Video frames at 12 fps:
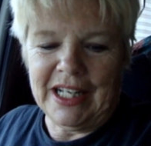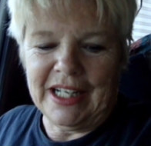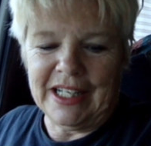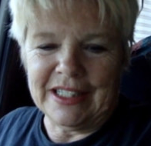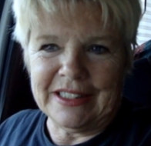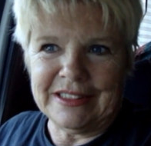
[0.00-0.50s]

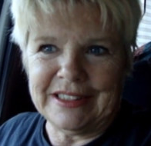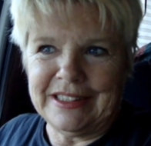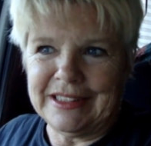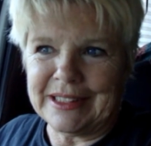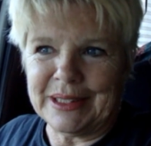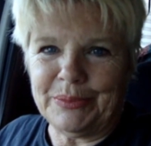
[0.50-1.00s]
and
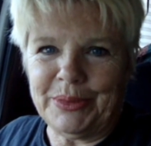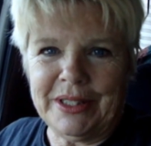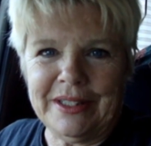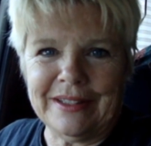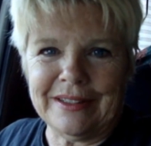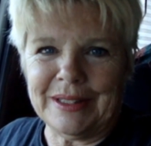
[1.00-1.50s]
he's going to
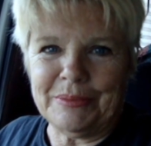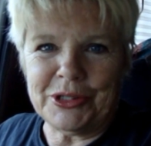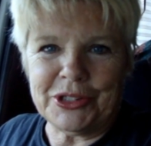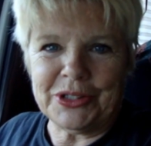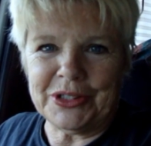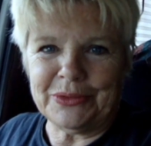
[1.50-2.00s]
be here, I'm
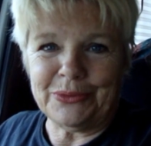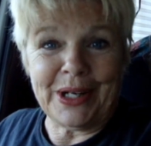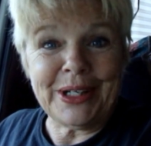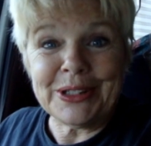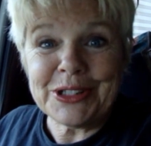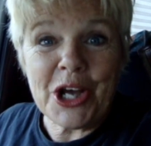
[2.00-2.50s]
sure,
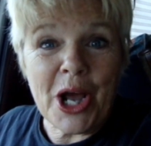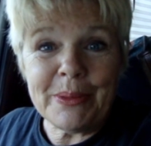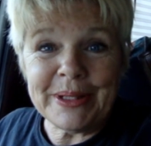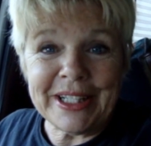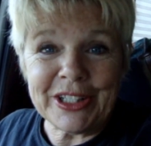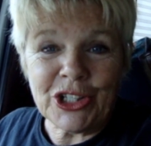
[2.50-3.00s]
right on
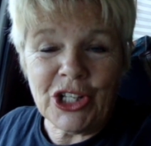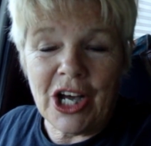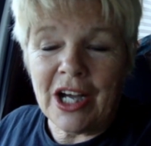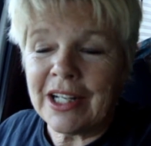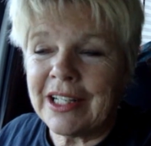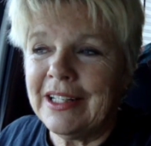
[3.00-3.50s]
time at 8
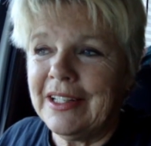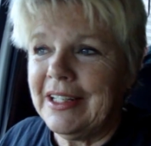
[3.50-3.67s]
o'clock.